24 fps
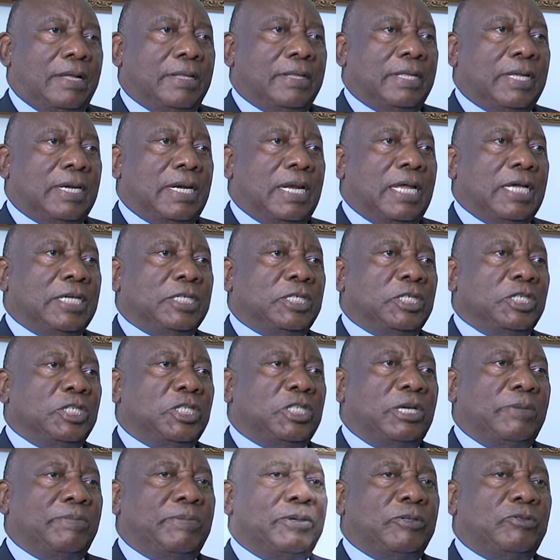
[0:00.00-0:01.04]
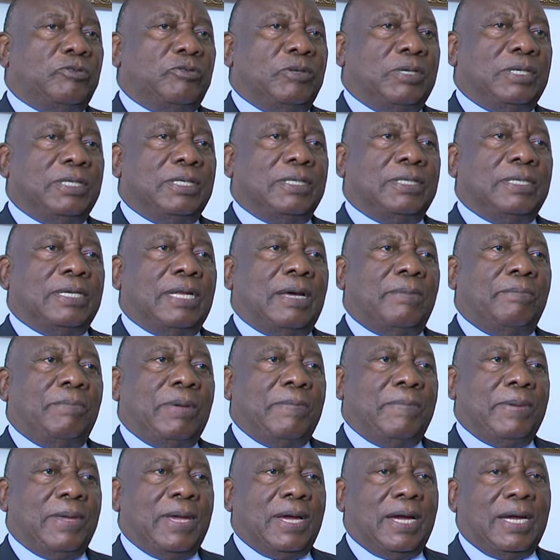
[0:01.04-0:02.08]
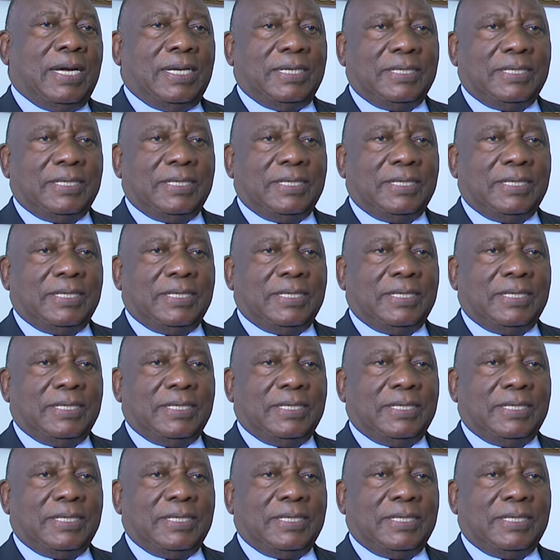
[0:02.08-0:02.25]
The relationship between Namibia